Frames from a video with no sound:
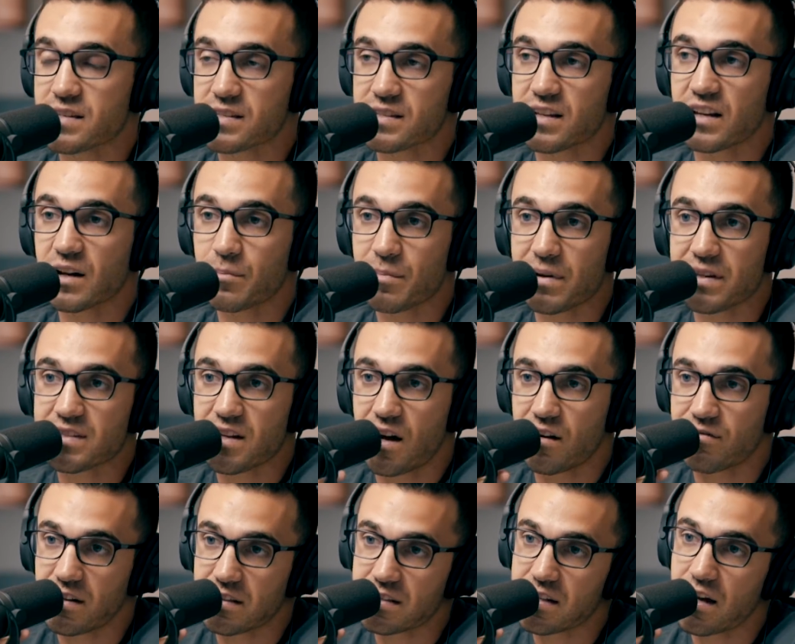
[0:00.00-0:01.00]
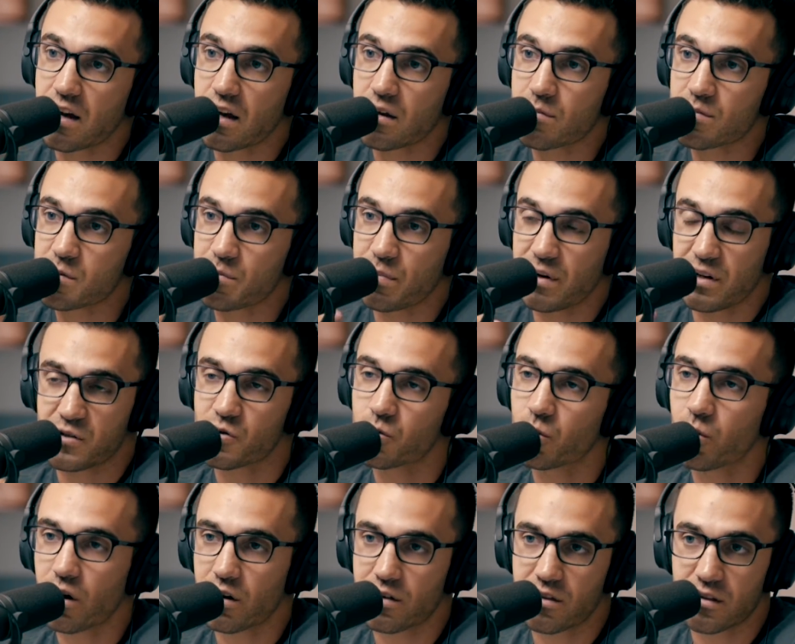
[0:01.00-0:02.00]
it's going to be tough at times, but it's
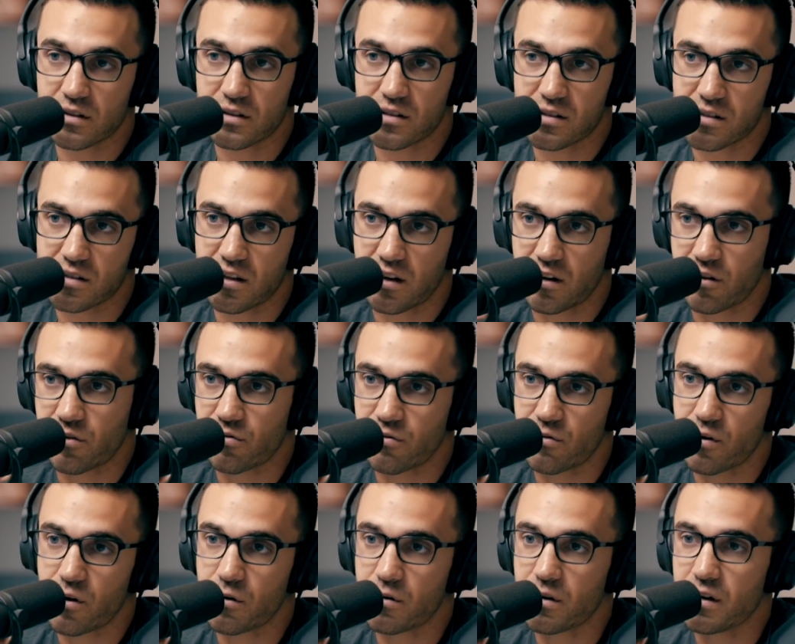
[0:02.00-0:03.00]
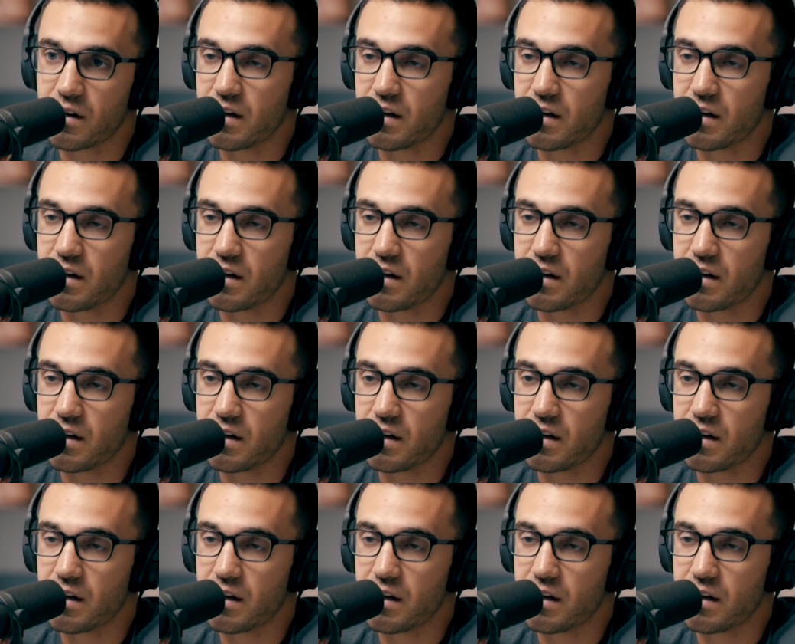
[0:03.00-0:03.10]
worth it to stick through.